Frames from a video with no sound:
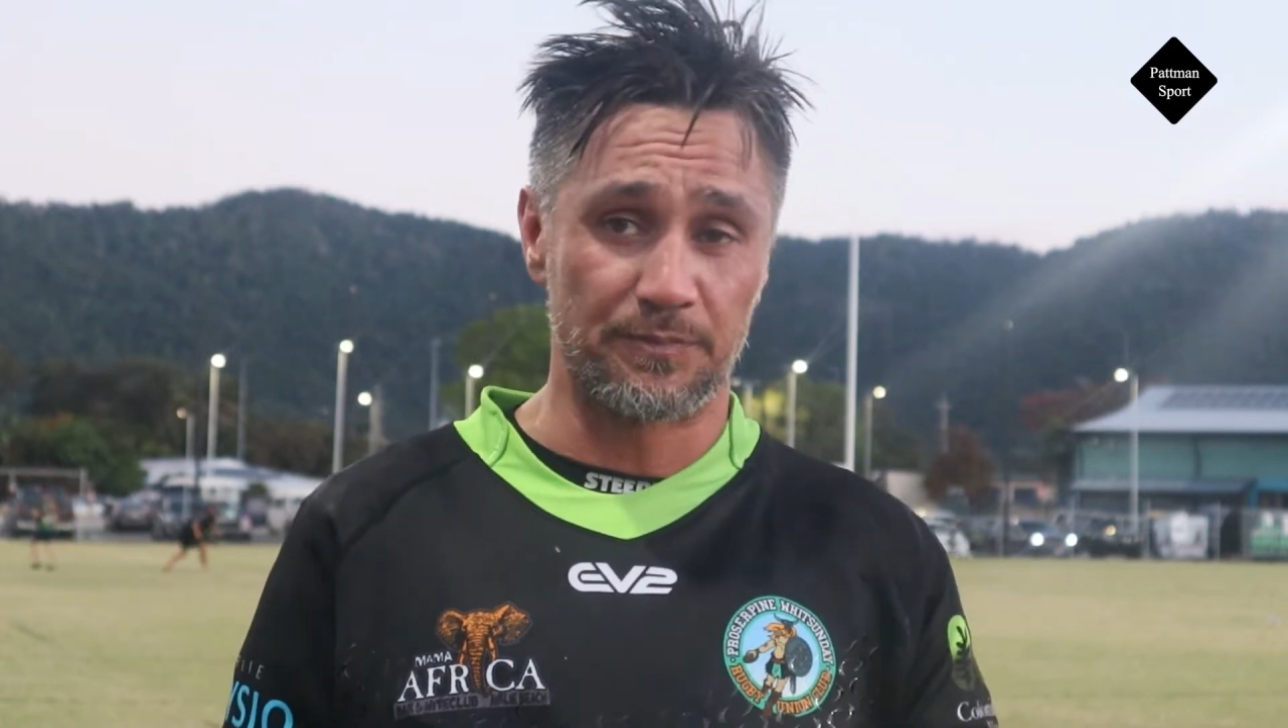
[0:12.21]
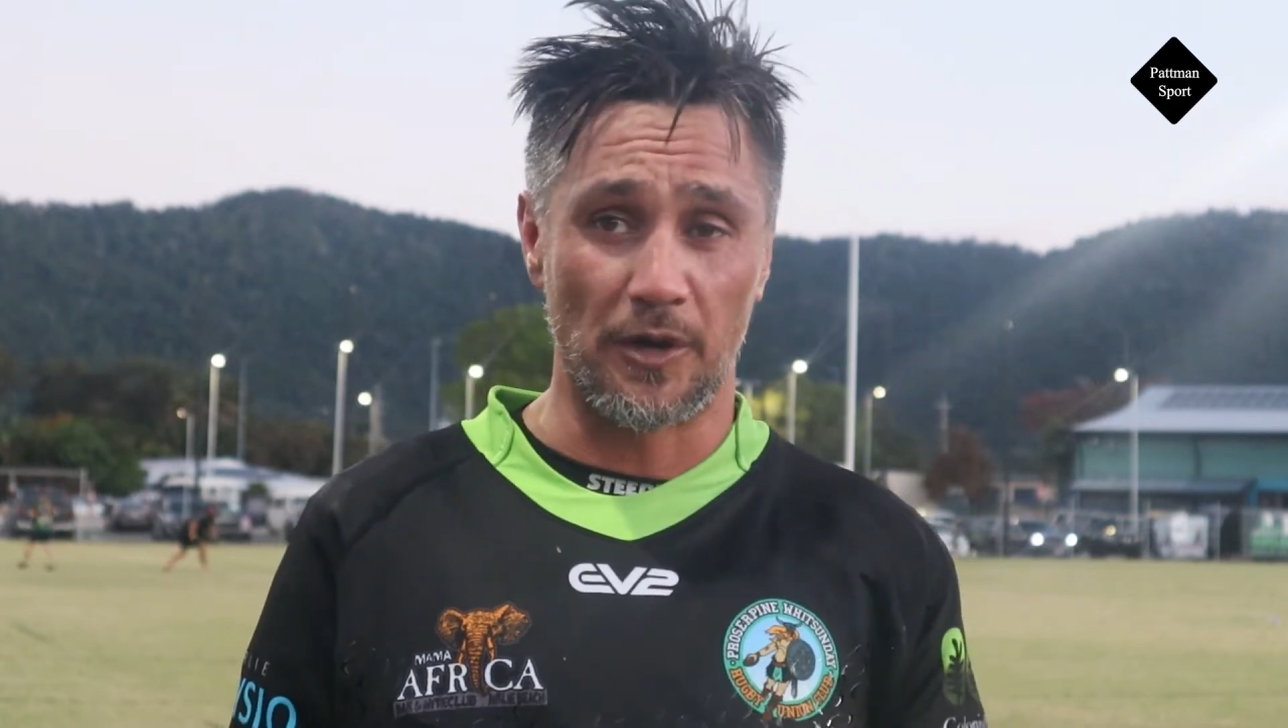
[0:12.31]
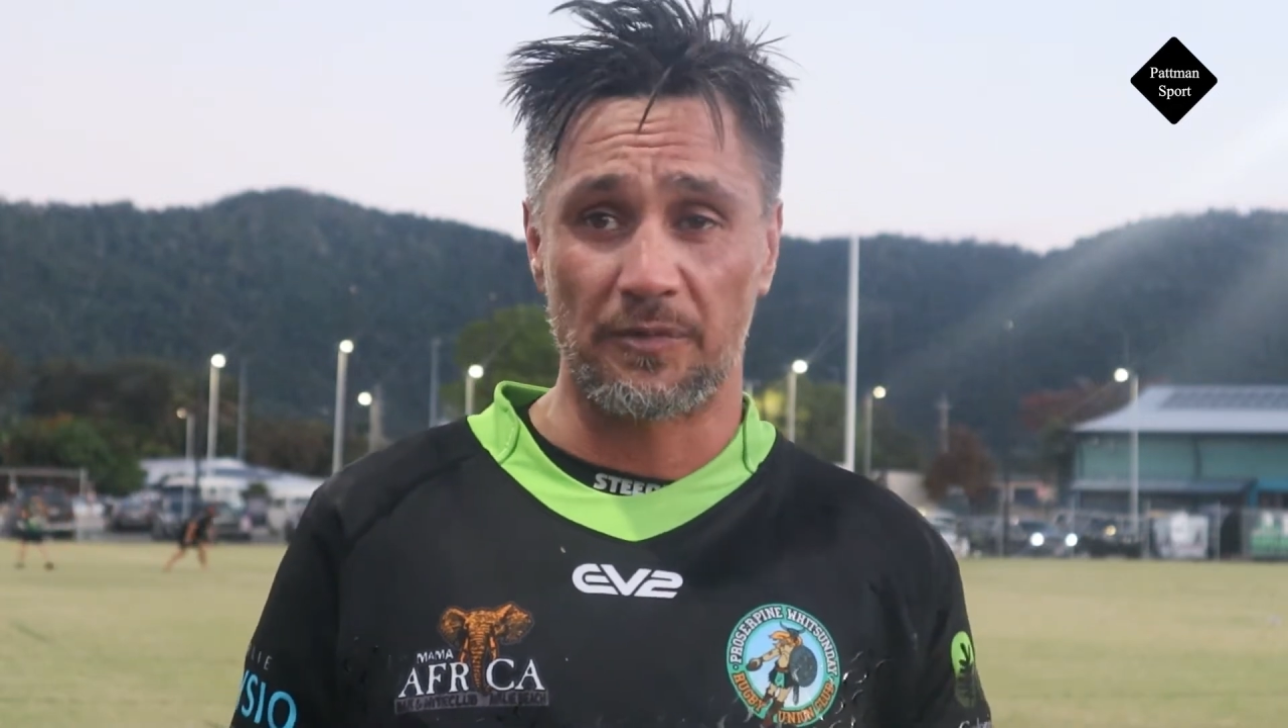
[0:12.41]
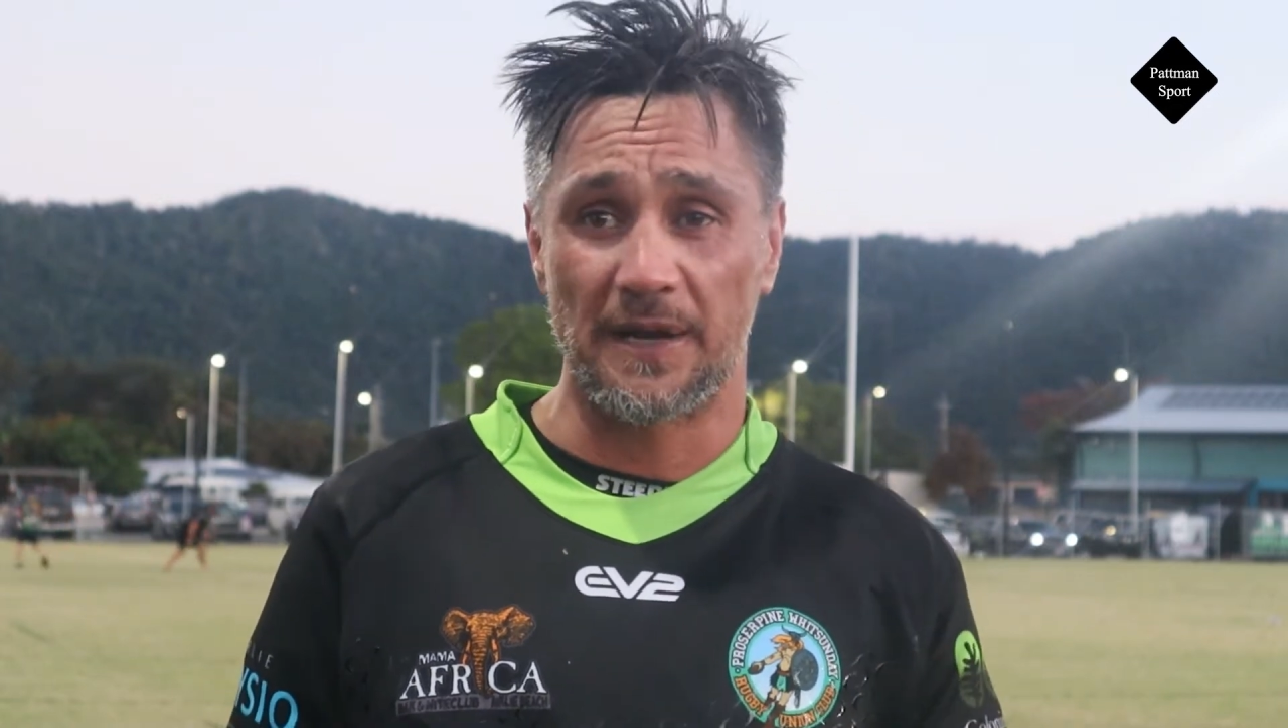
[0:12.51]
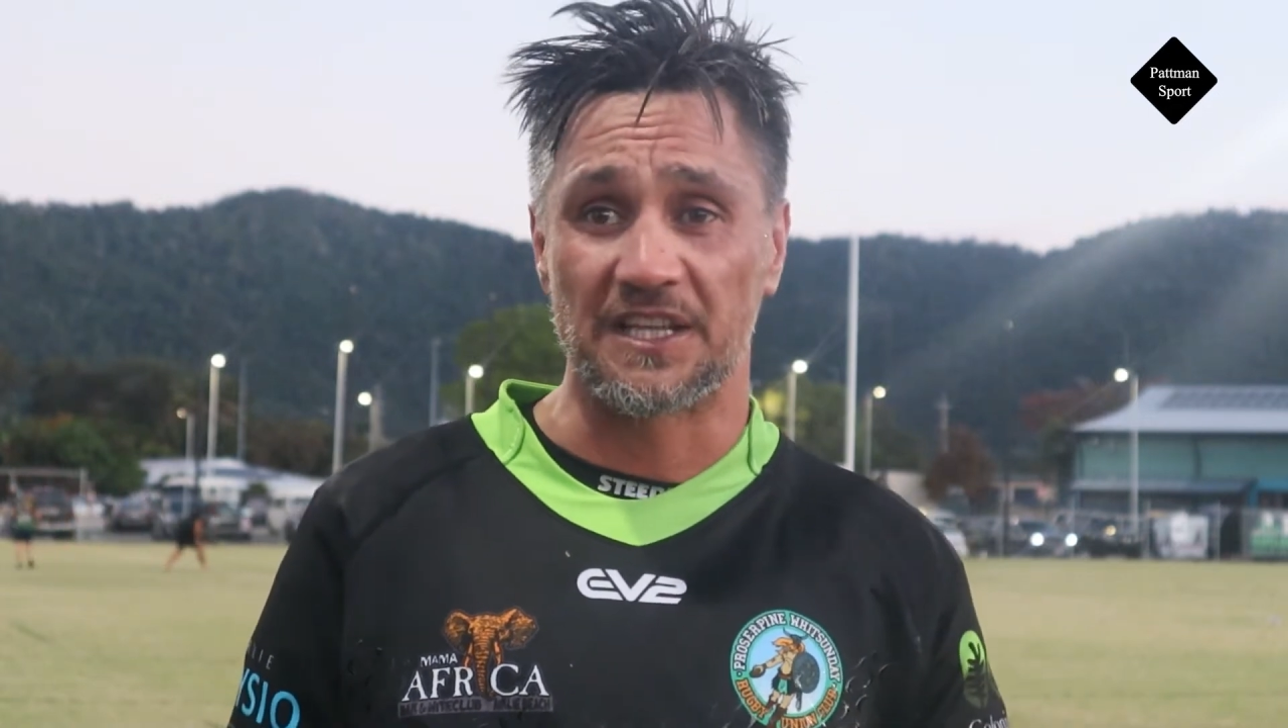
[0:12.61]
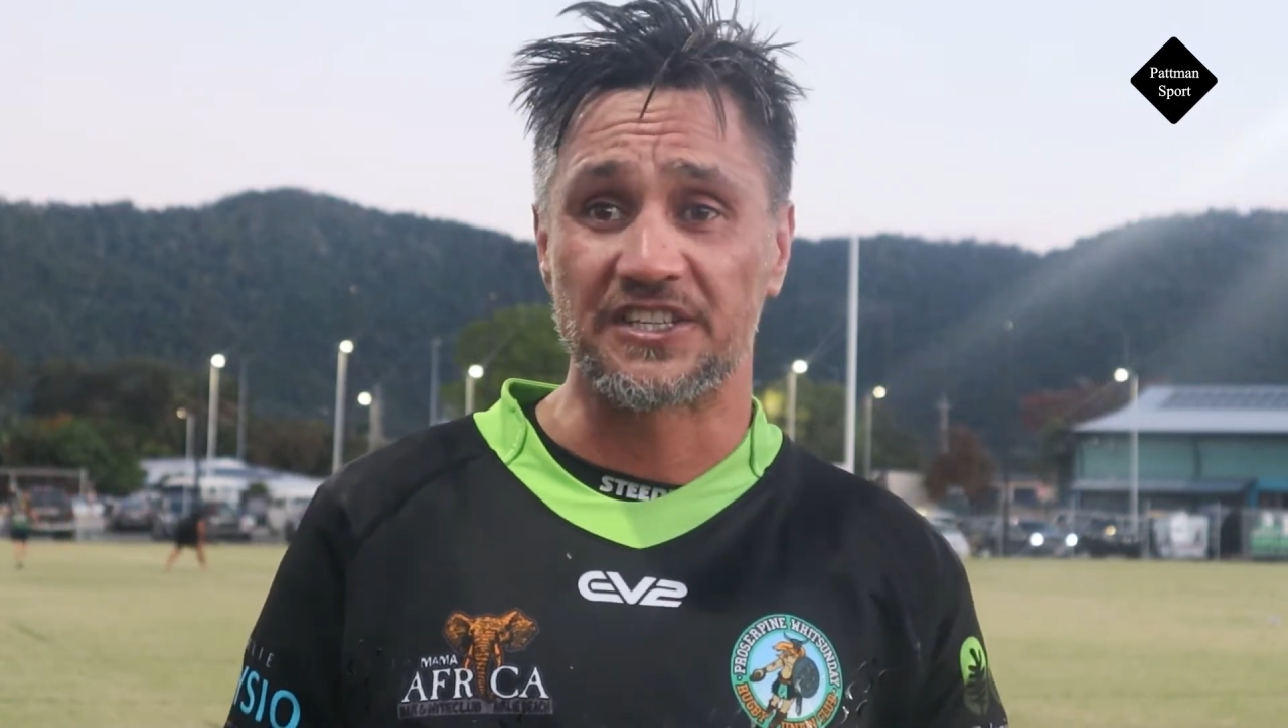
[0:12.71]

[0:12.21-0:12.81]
spoke about